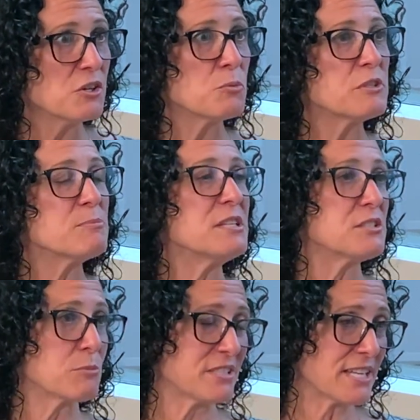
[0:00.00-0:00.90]
which
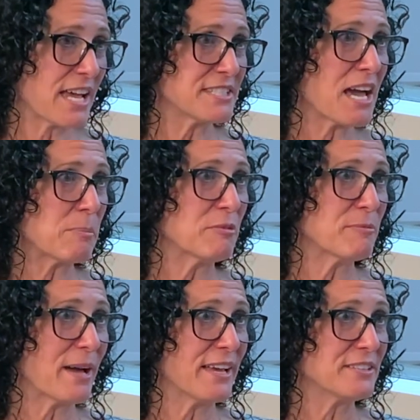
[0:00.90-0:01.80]
means it was not top of
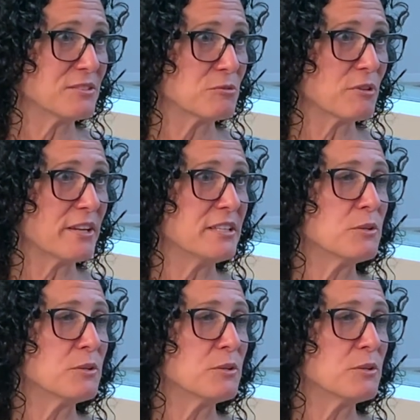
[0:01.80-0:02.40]
mind, right?